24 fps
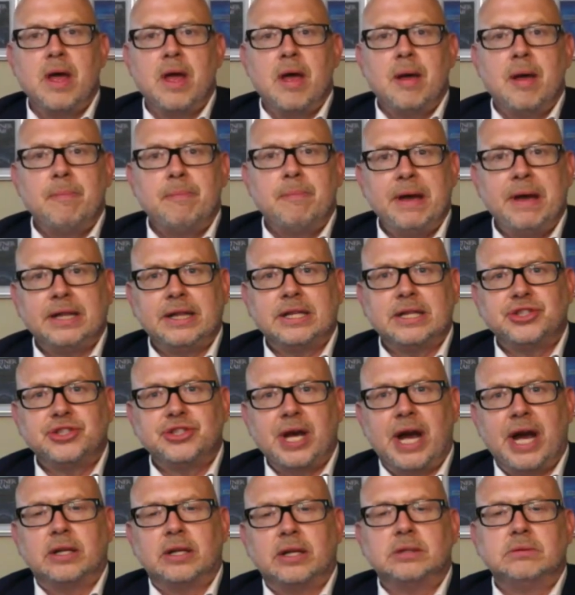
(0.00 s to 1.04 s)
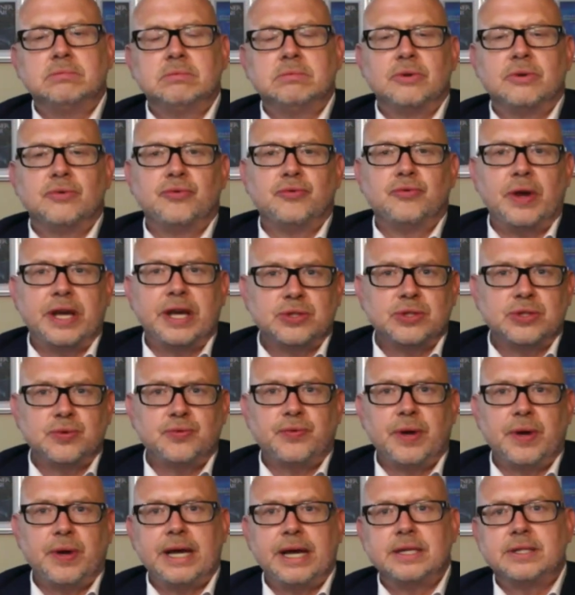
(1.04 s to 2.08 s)
Pick the channel,
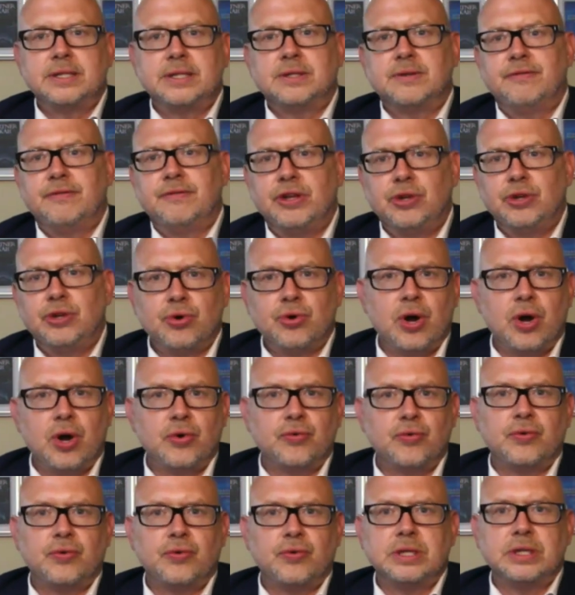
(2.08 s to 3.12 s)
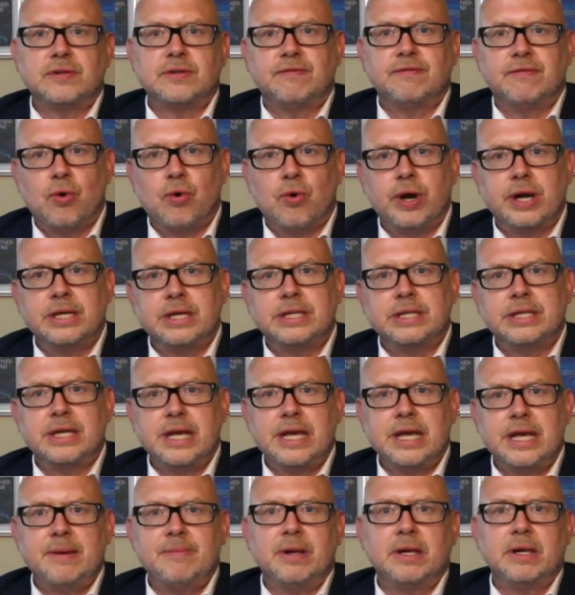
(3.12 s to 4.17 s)
face-to-face, video conference, voice,
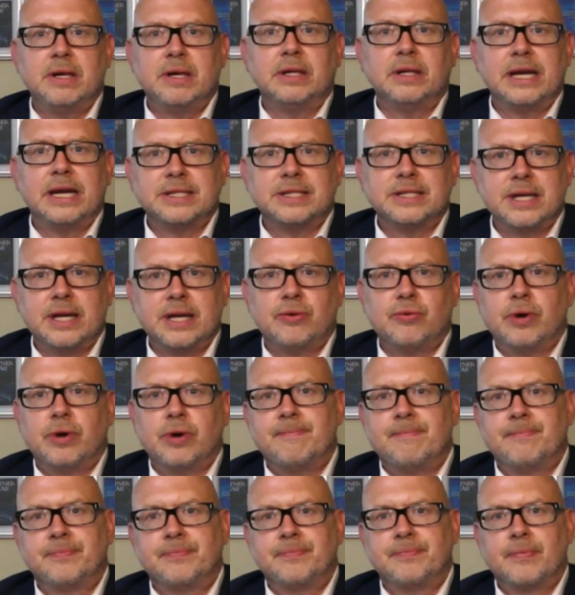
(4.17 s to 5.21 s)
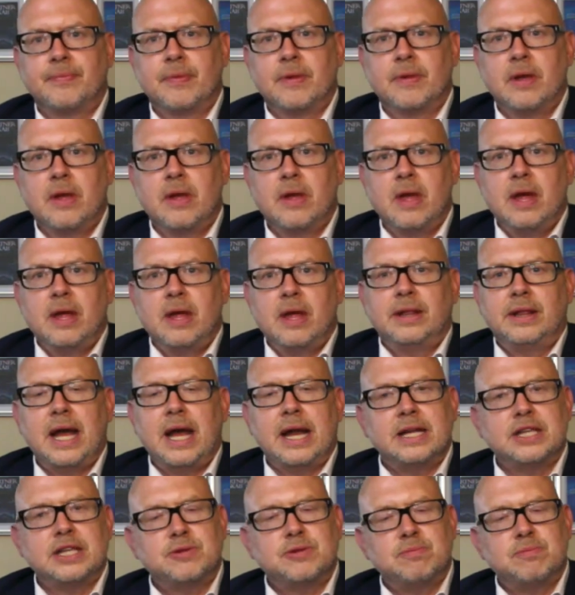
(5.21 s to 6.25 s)
email, etc.
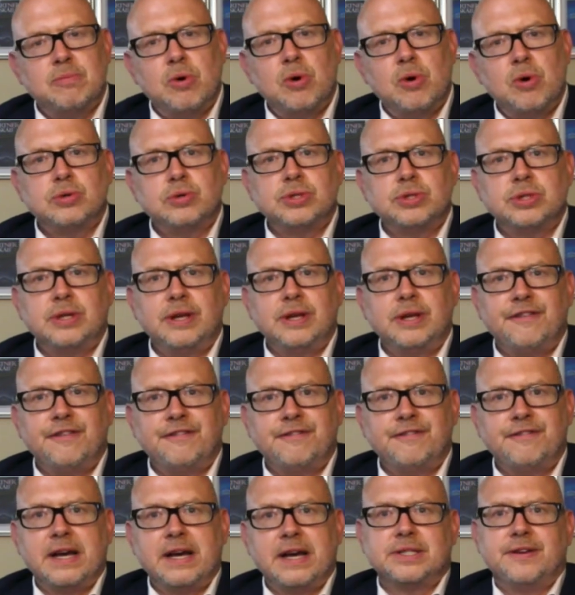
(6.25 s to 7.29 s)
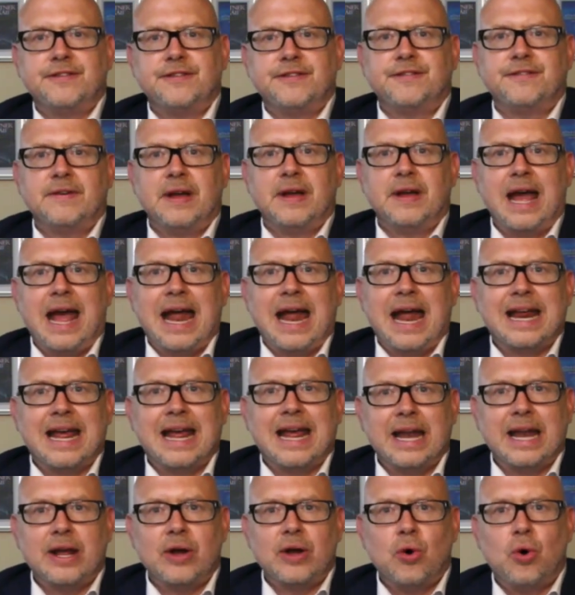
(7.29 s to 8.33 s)
that is most effective at
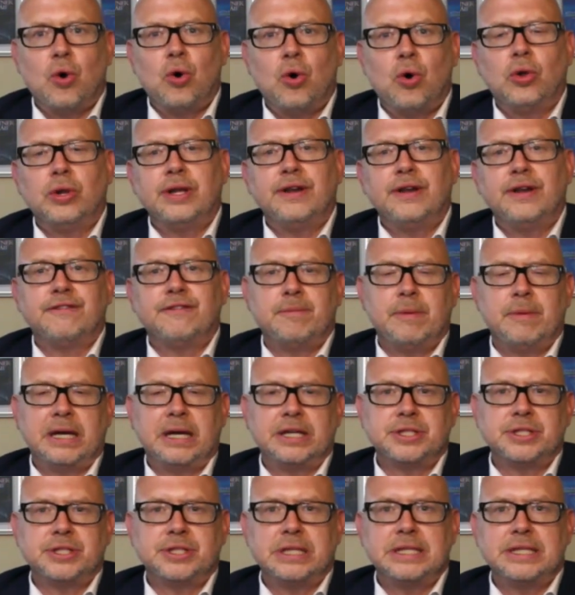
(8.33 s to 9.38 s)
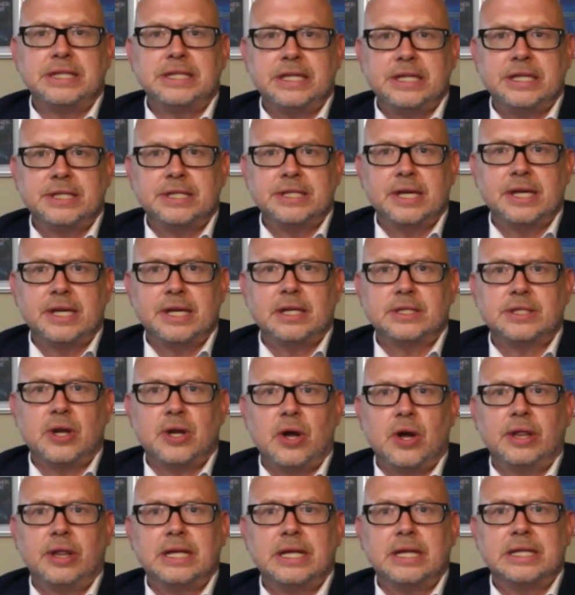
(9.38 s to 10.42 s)
getting all the information and details
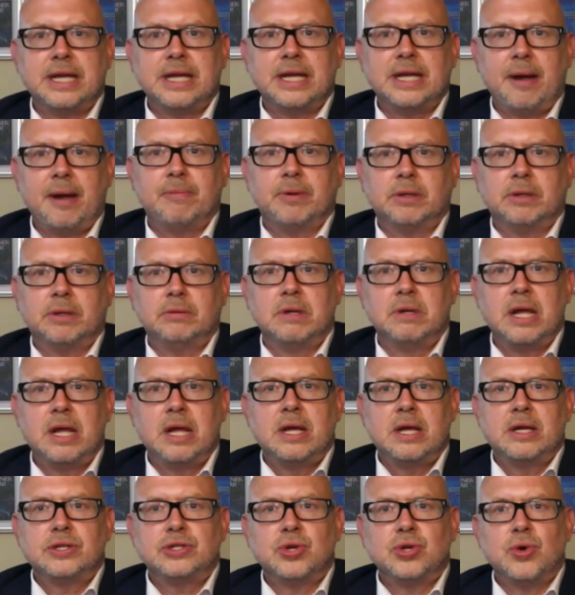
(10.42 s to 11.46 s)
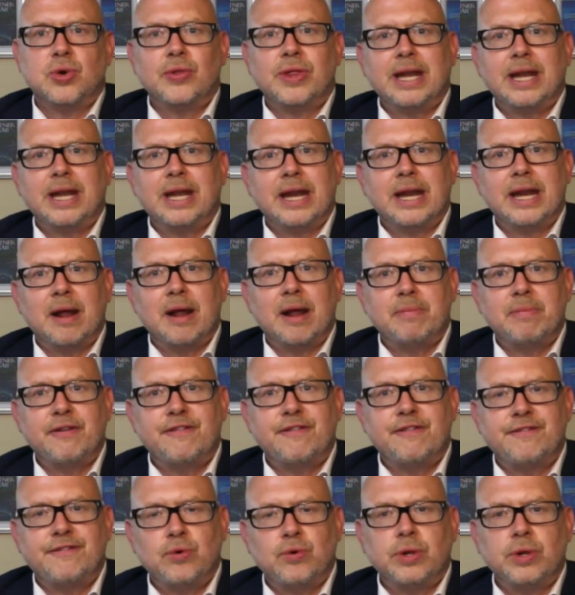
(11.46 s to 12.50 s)
on the table so that it can be
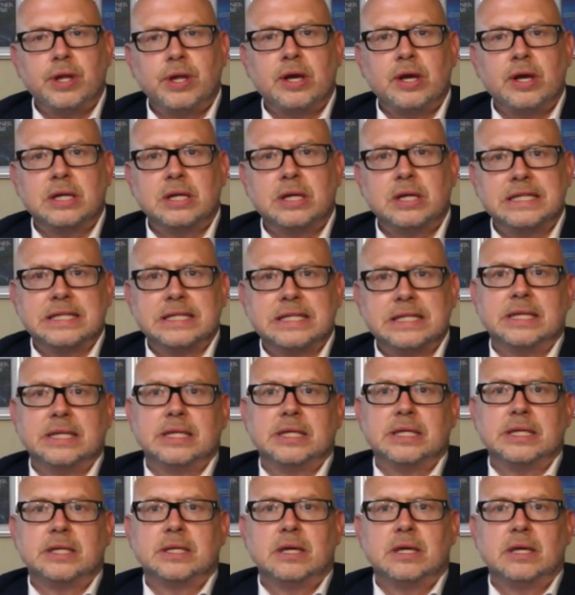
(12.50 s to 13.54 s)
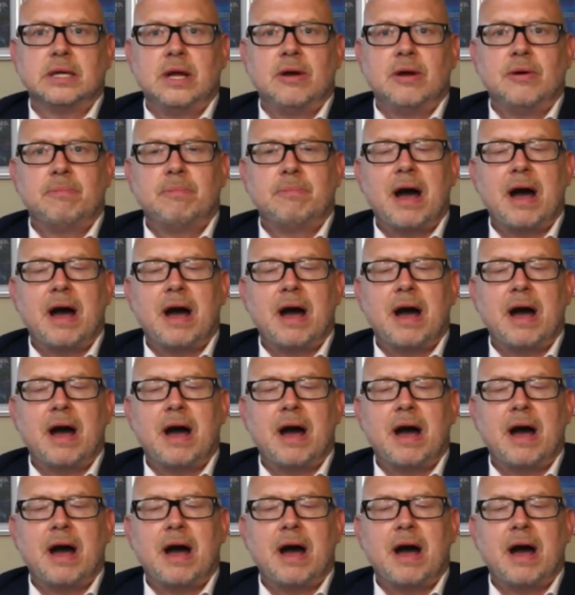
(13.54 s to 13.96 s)
fully considered by